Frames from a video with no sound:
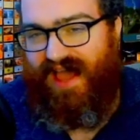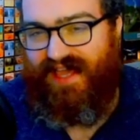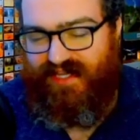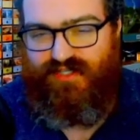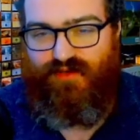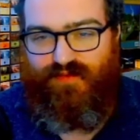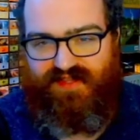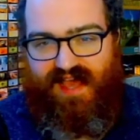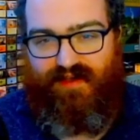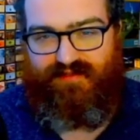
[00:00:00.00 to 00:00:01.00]
could do
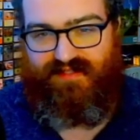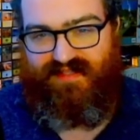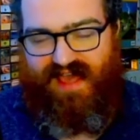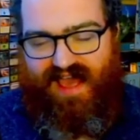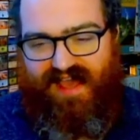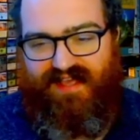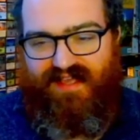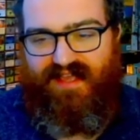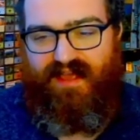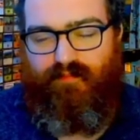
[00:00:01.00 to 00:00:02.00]
without that.
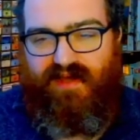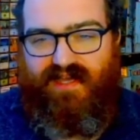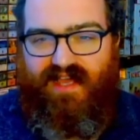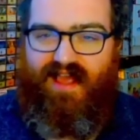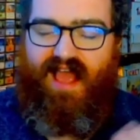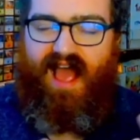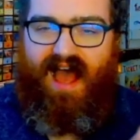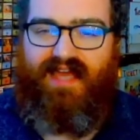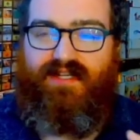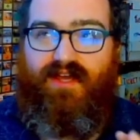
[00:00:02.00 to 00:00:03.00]
But
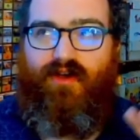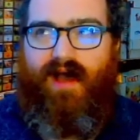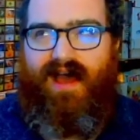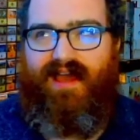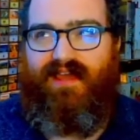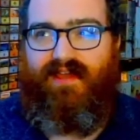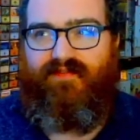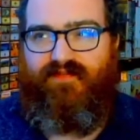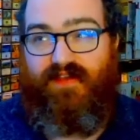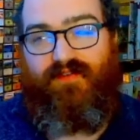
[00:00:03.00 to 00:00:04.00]
I know I
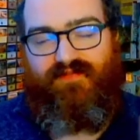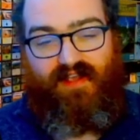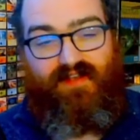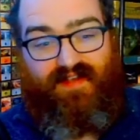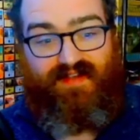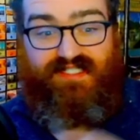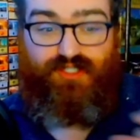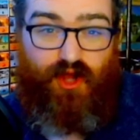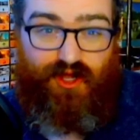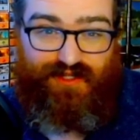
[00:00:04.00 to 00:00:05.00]
feel very, very
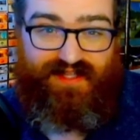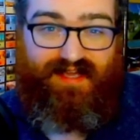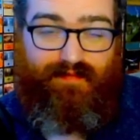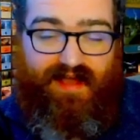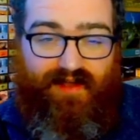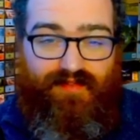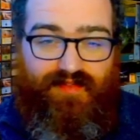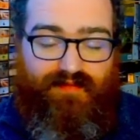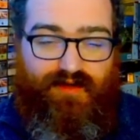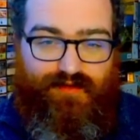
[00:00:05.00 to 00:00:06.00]
strongly about the
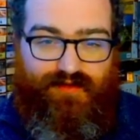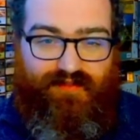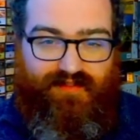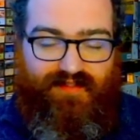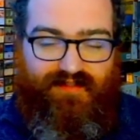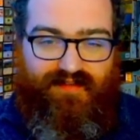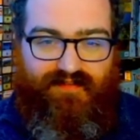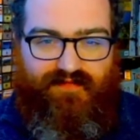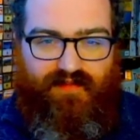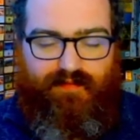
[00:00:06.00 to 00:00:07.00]
modal
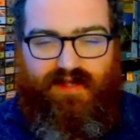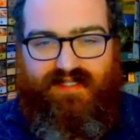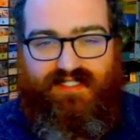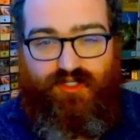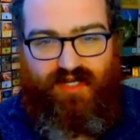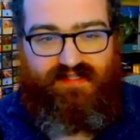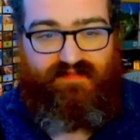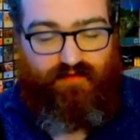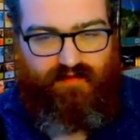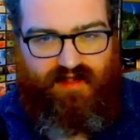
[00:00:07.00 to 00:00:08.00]
flip cards and
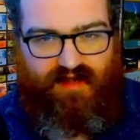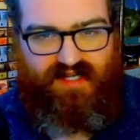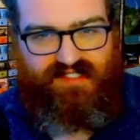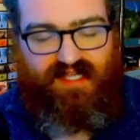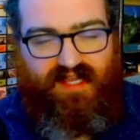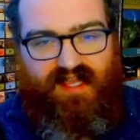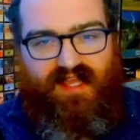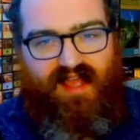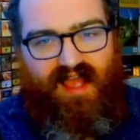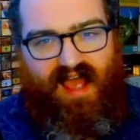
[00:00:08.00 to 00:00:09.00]
transform cards.
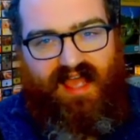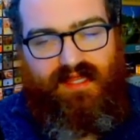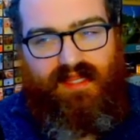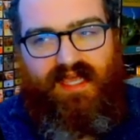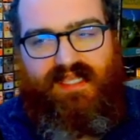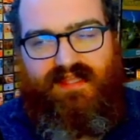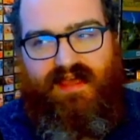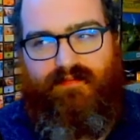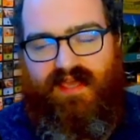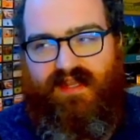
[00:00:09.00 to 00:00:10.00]
I like
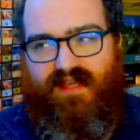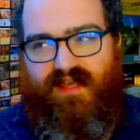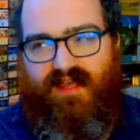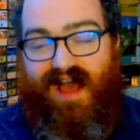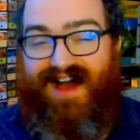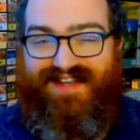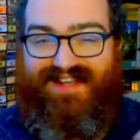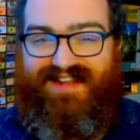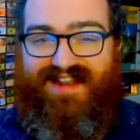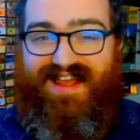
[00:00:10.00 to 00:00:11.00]
them on
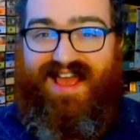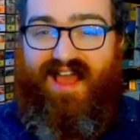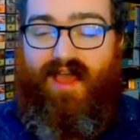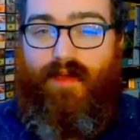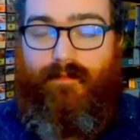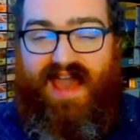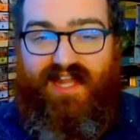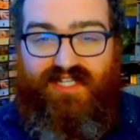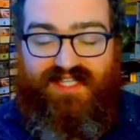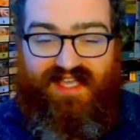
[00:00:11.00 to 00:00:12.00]
an
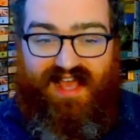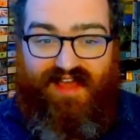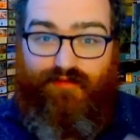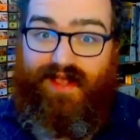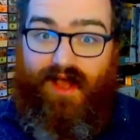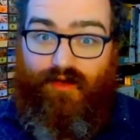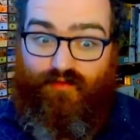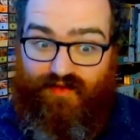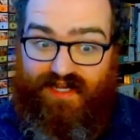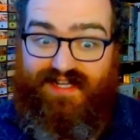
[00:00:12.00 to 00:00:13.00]
Magic the Gathering
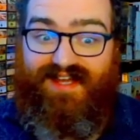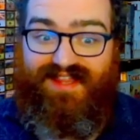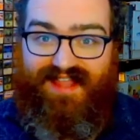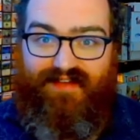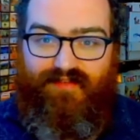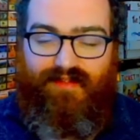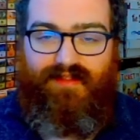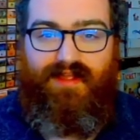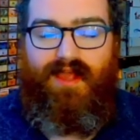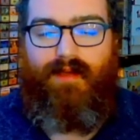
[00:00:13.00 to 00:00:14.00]
arena level,
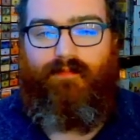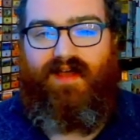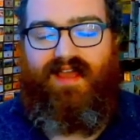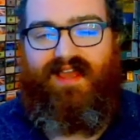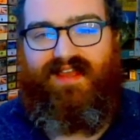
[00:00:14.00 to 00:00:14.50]
but